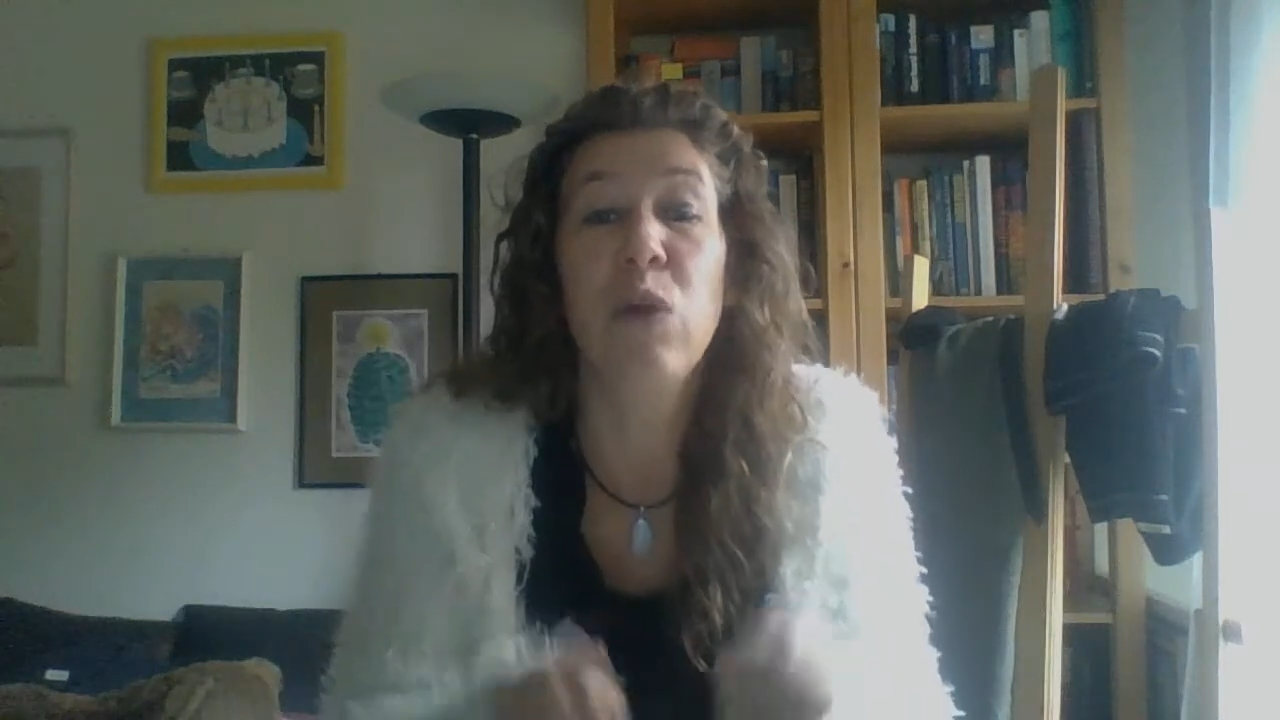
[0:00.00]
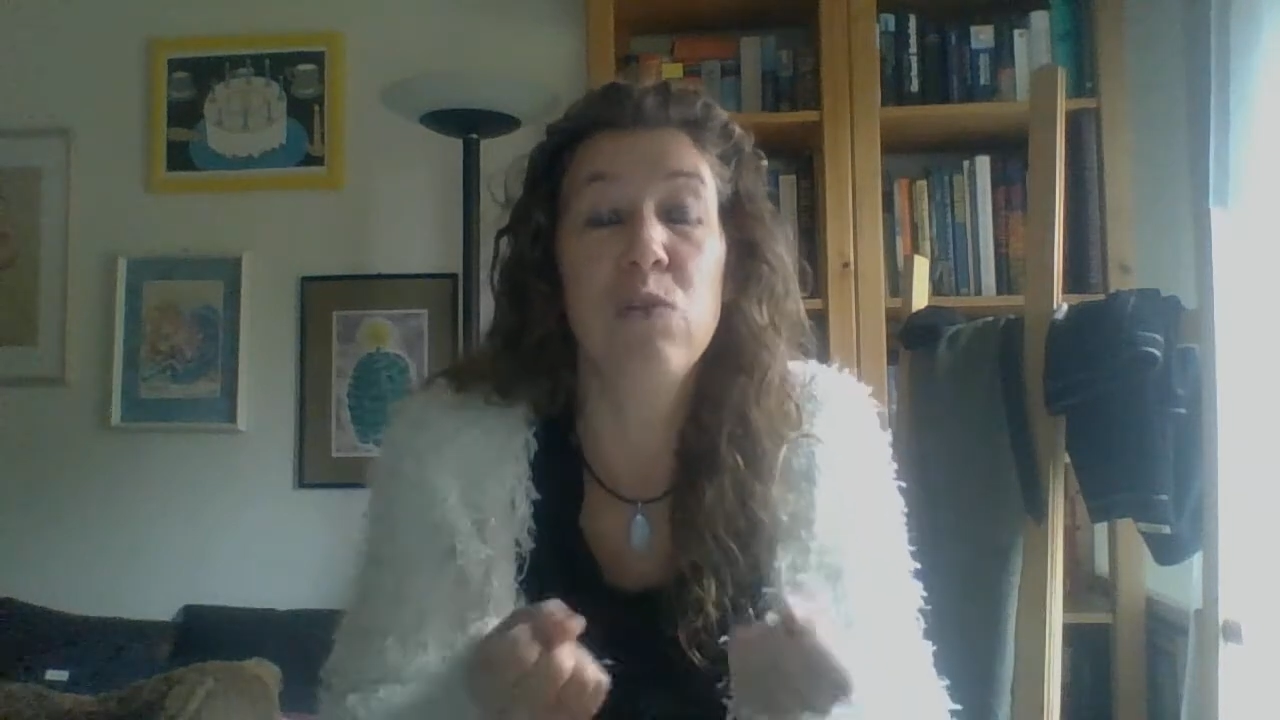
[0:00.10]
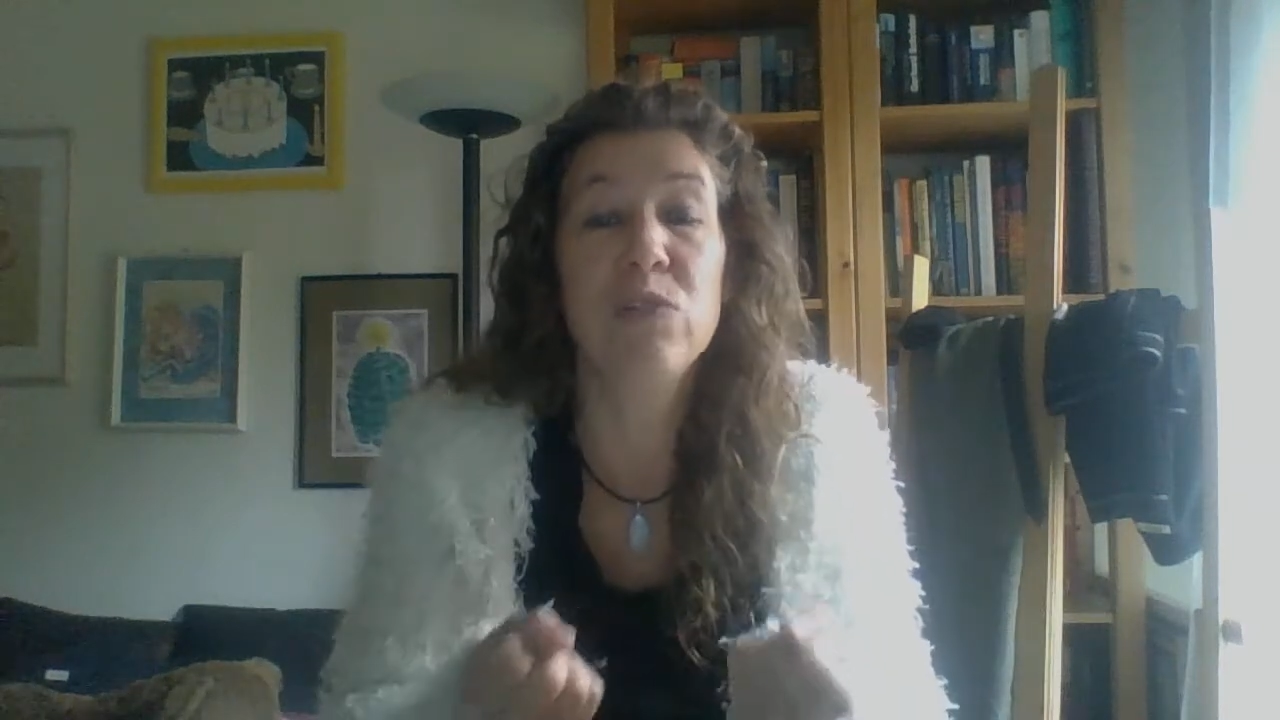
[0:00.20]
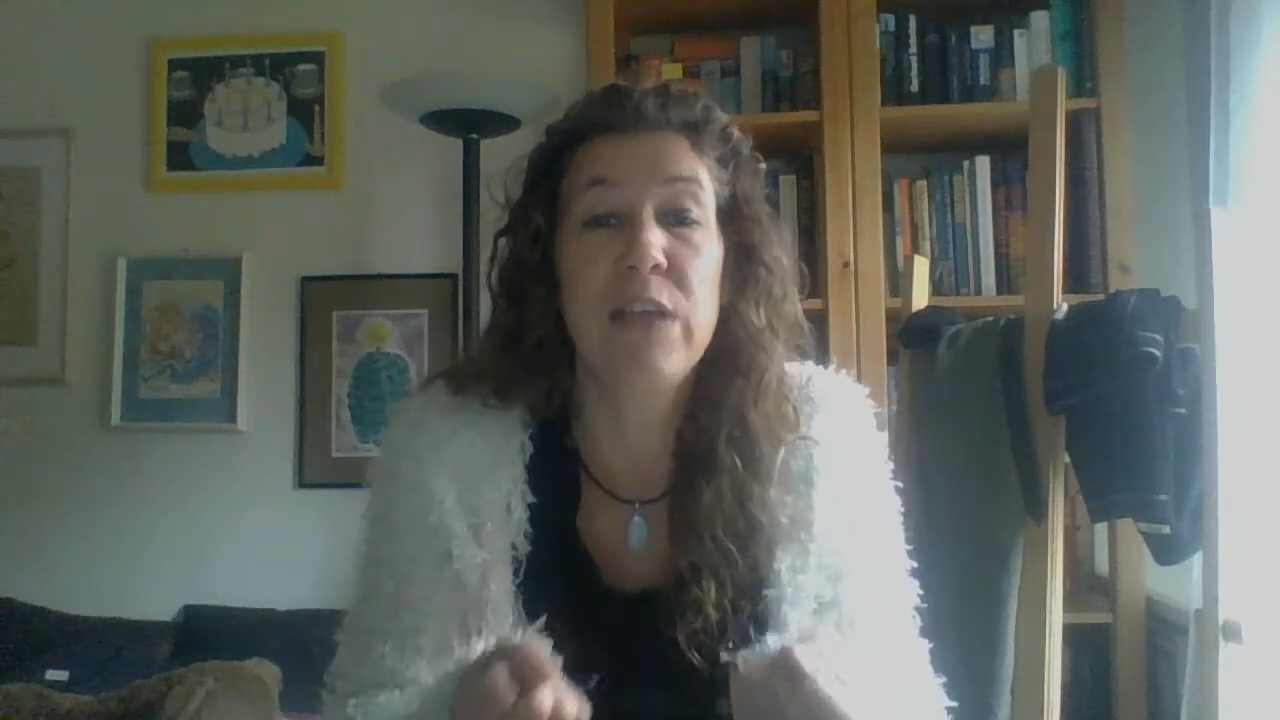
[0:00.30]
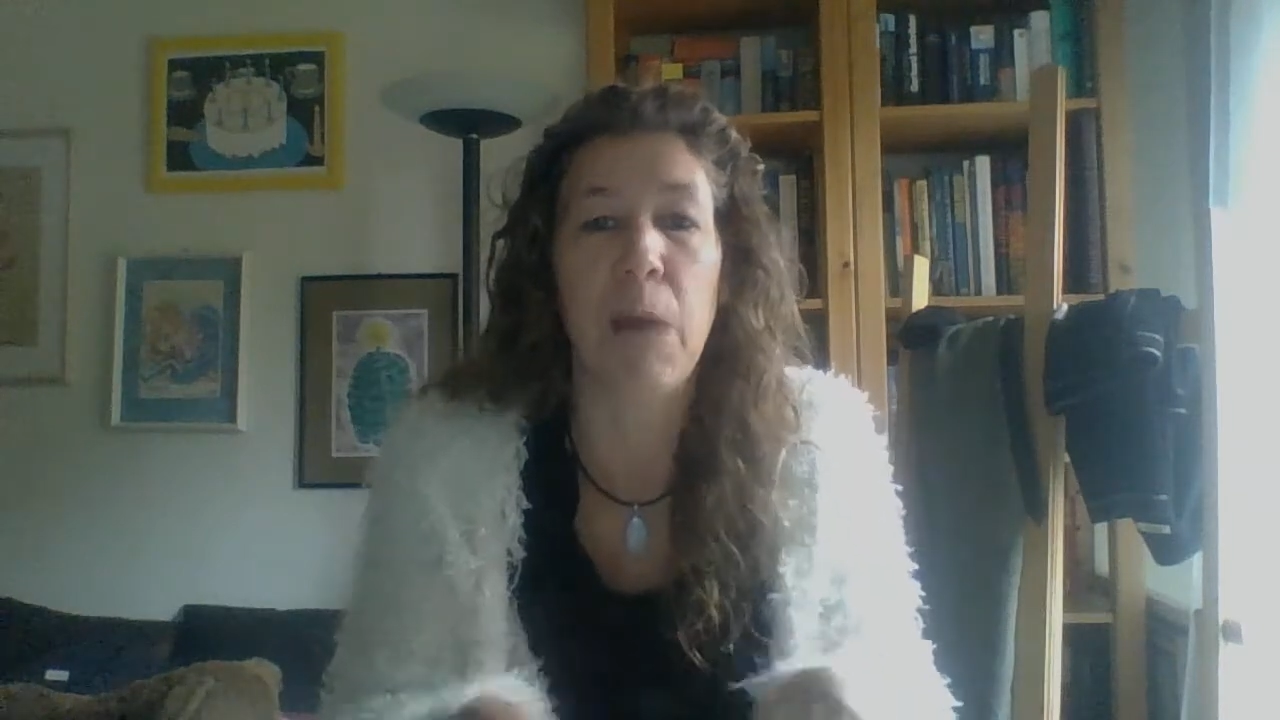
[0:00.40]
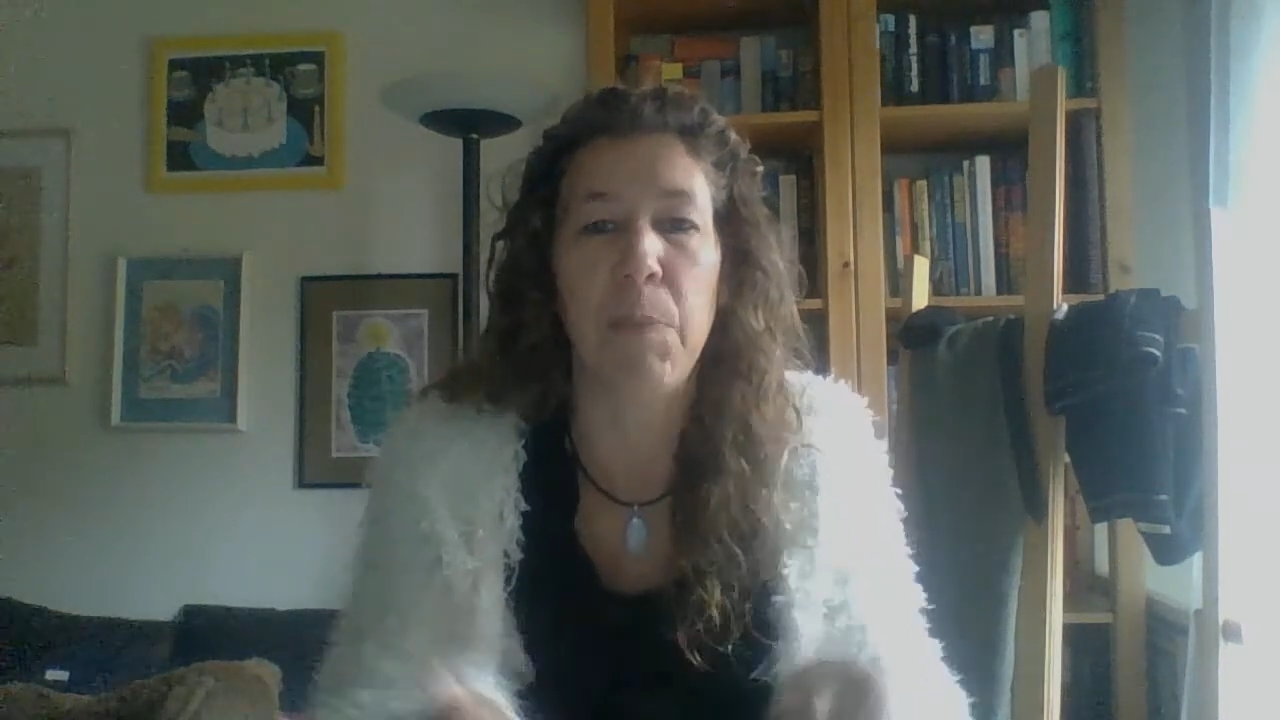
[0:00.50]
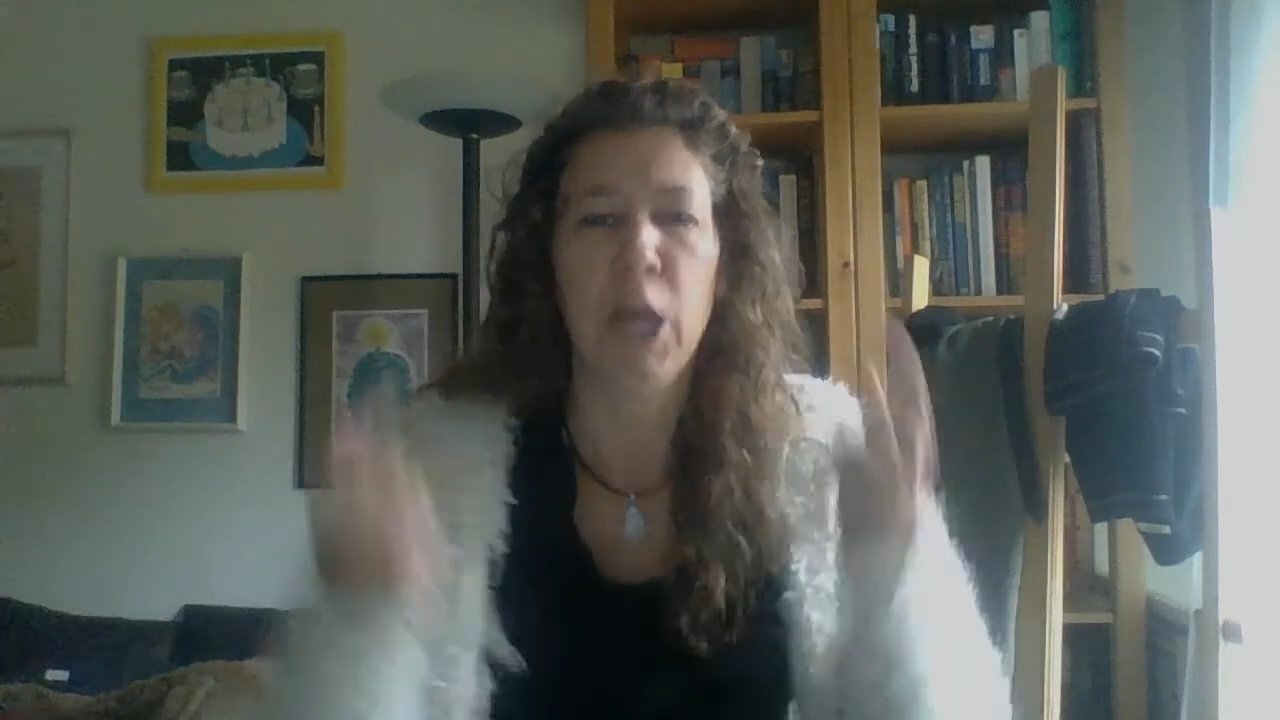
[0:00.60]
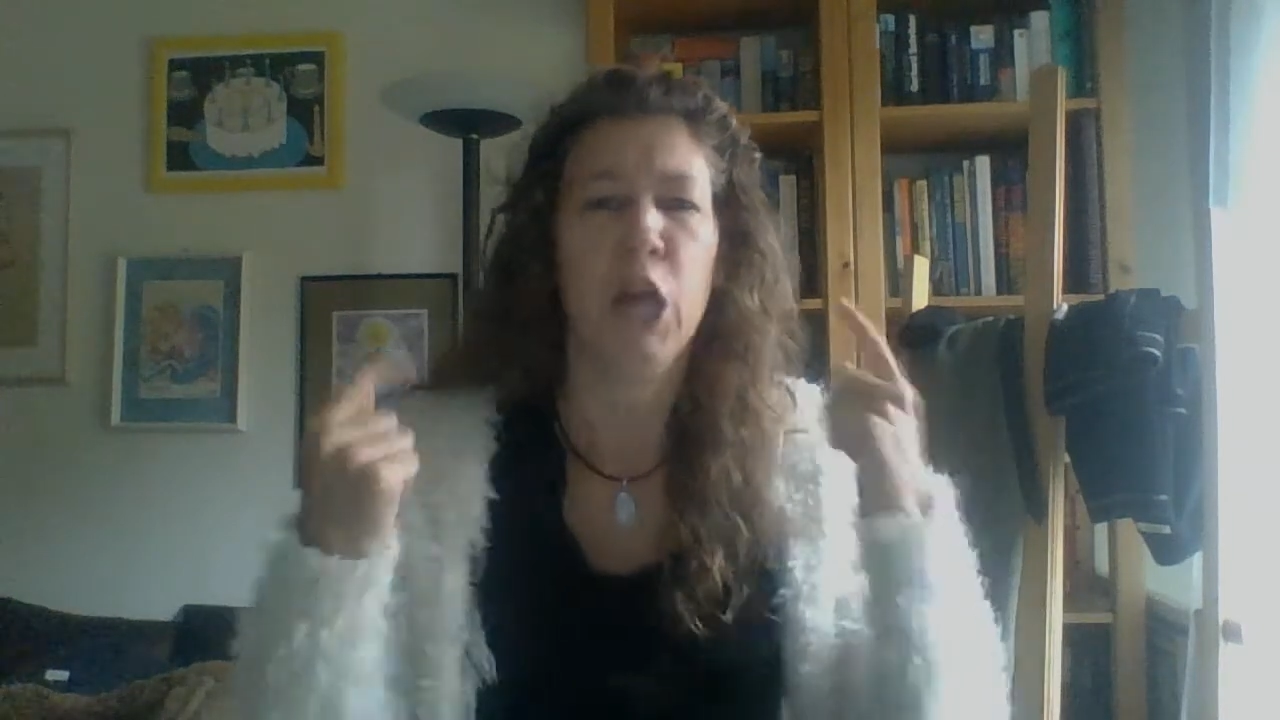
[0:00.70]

rose up.